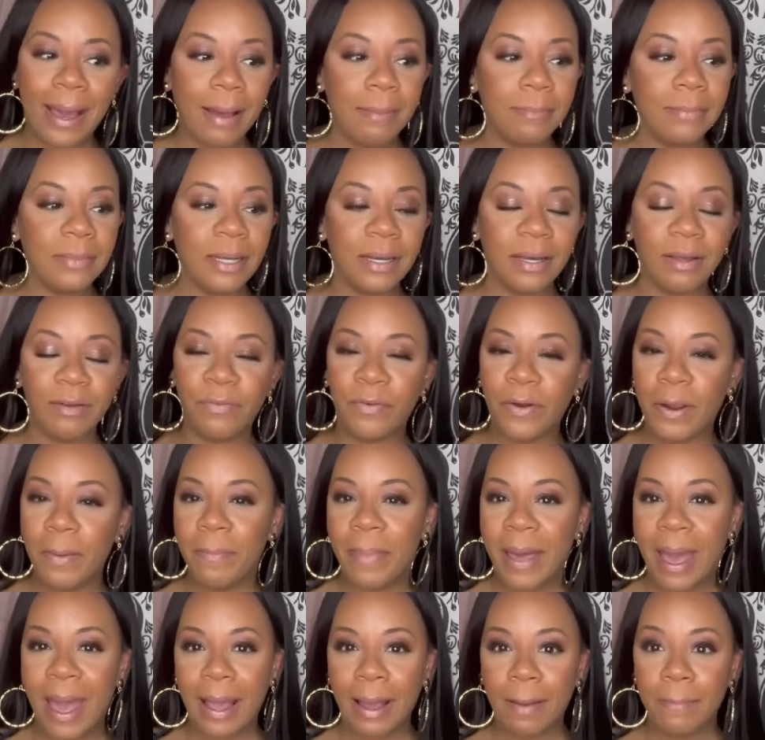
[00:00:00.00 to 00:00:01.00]
I'm looking for a
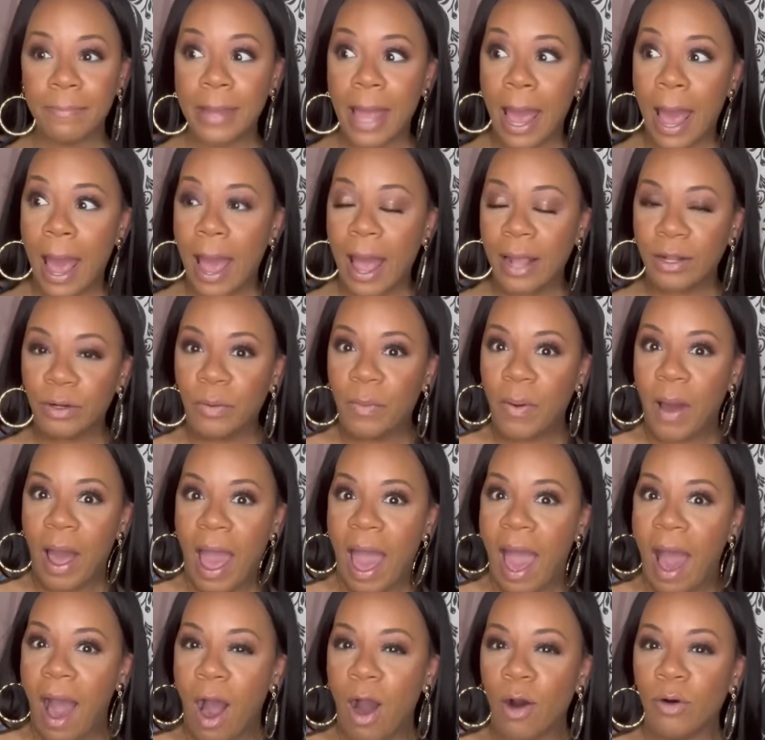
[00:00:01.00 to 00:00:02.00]
bag. I'm not, I don't
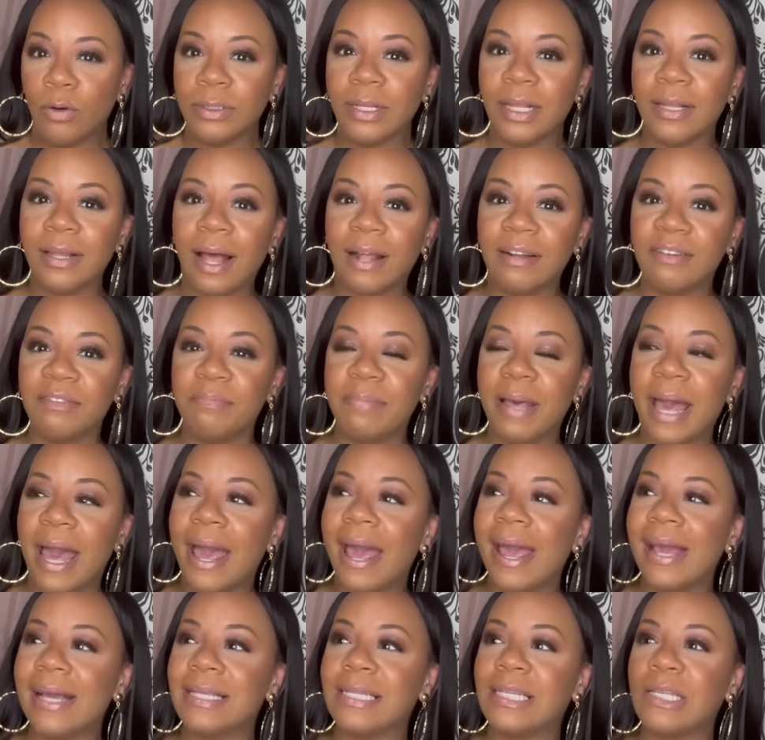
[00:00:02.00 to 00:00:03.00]
own a lot of
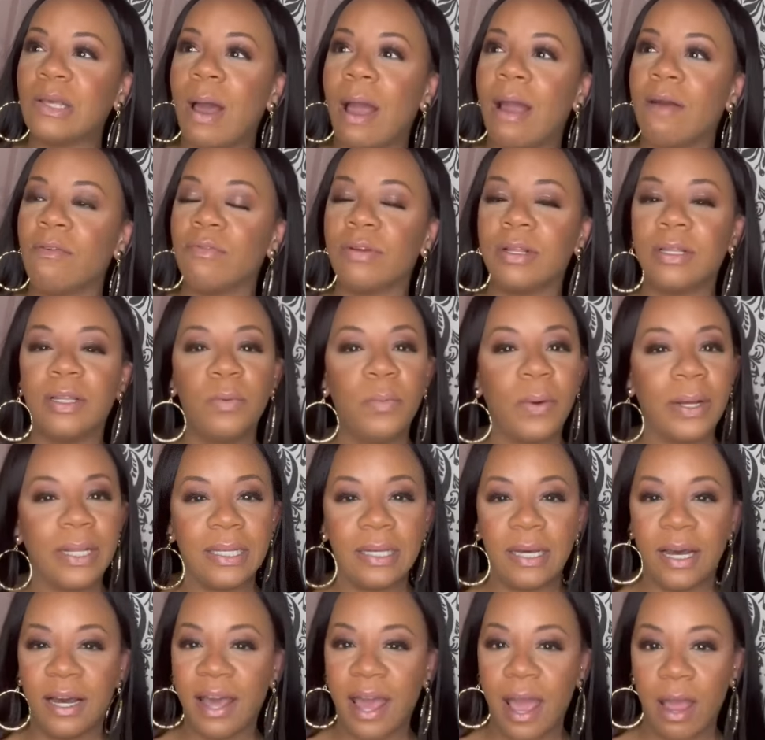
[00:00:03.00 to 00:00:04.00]
bags, so I really wanted
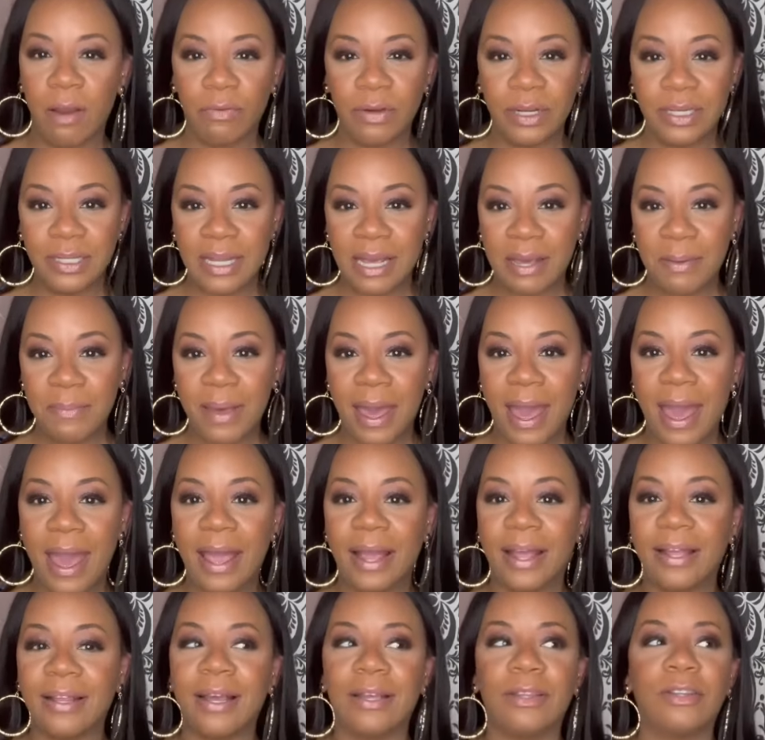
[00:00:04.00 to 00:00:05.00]
an everyday
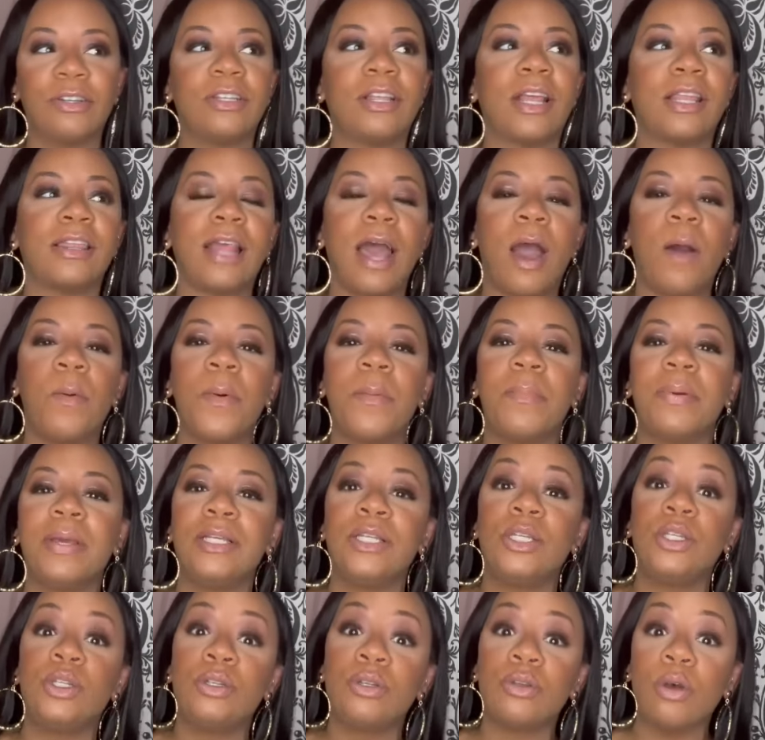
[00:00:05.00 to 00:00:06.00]
bag. And I thought that that would be
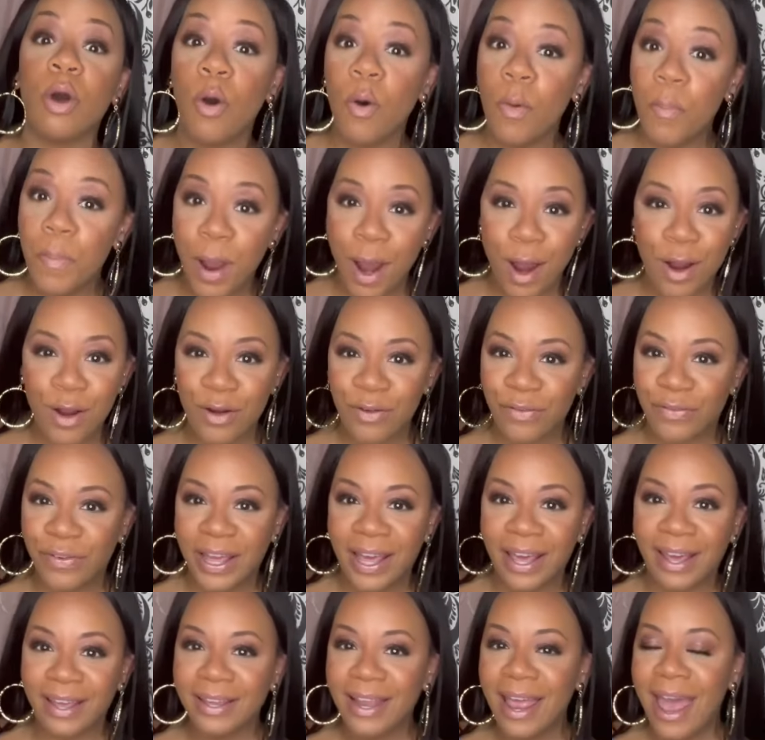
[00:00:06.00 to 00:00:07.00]
so
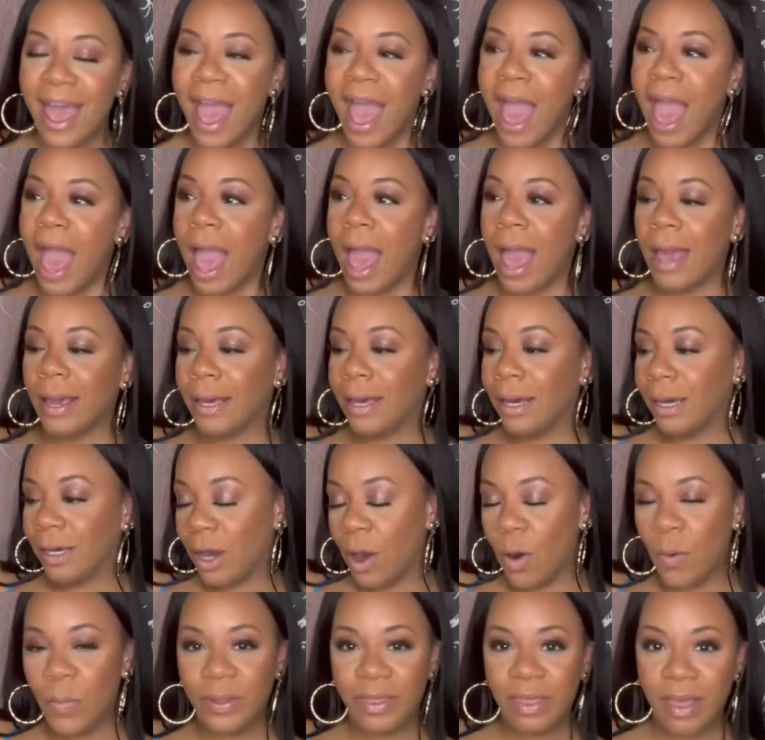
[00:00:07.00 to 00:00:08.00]
perfect and could
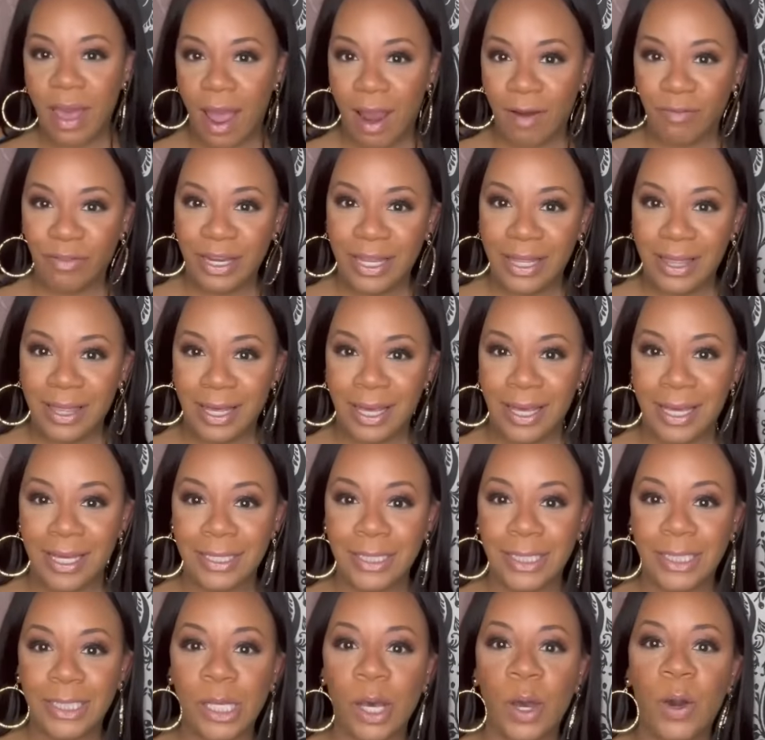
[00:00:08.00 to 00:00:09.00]
go with everything.
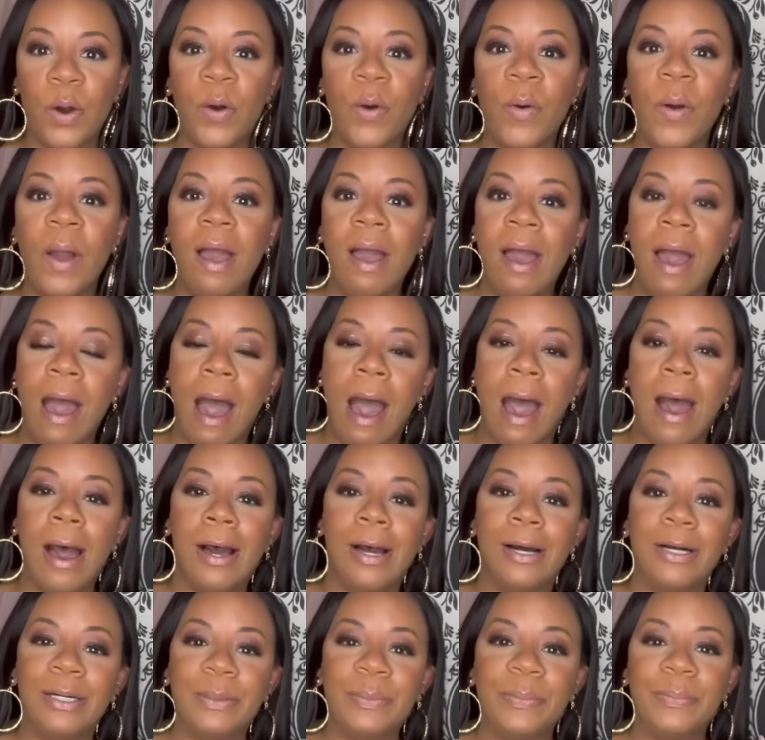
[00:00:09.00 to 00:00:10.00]
So,
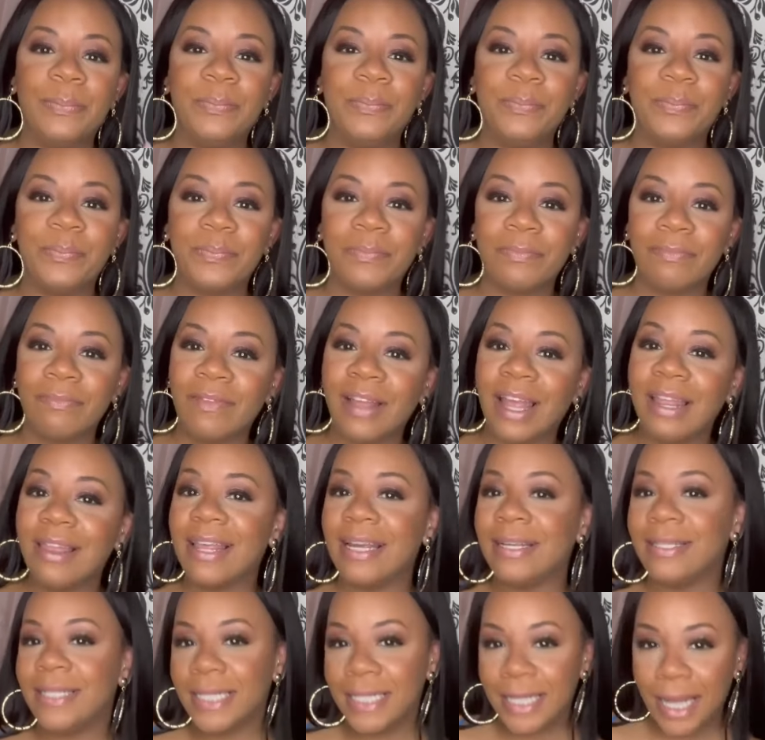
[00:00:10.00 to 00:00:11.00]
um
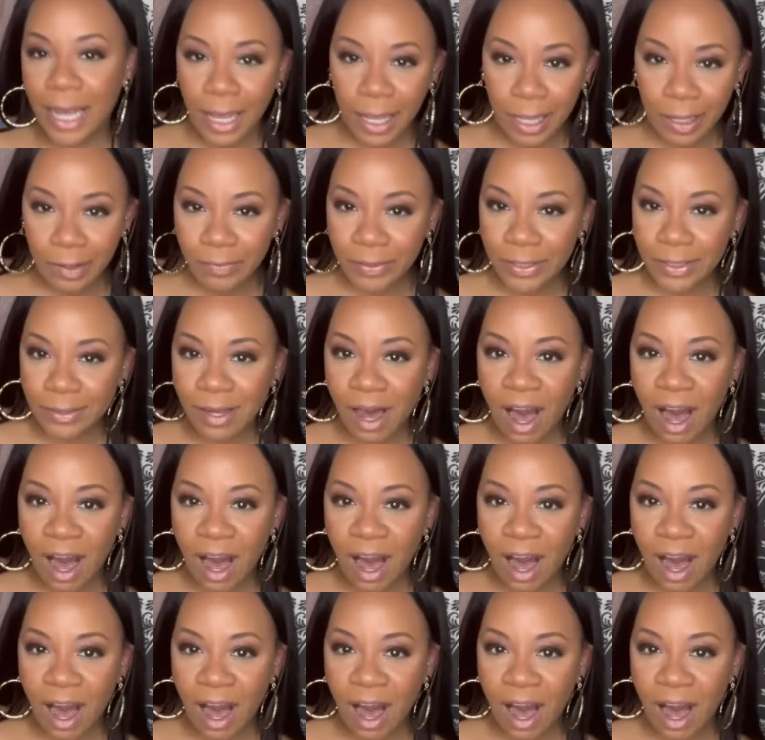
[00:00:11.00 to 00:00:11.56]
they did not have it.